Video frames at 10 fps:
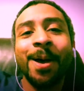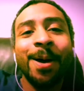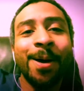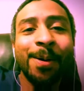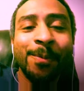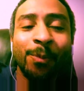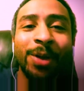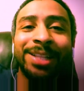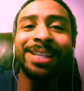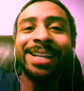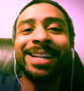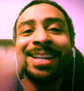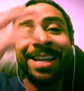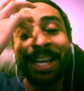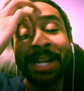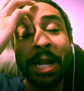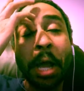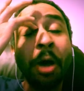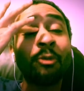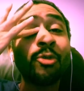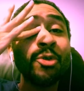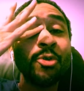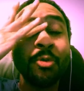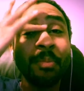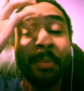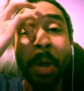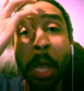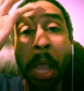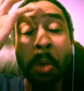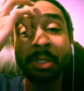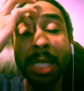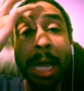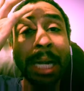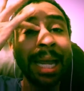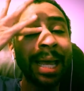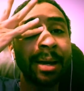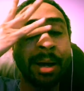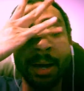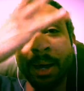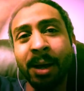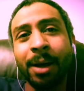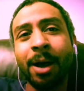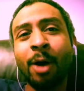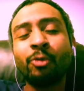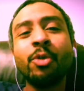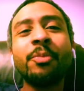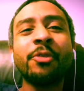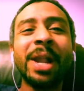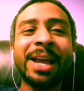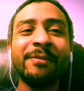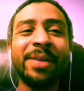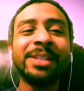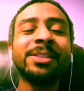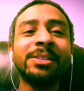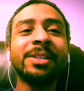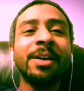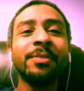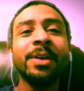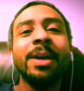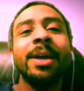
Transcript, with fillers: um, we did it in a room it was kind of like uh, a room for like events and stuff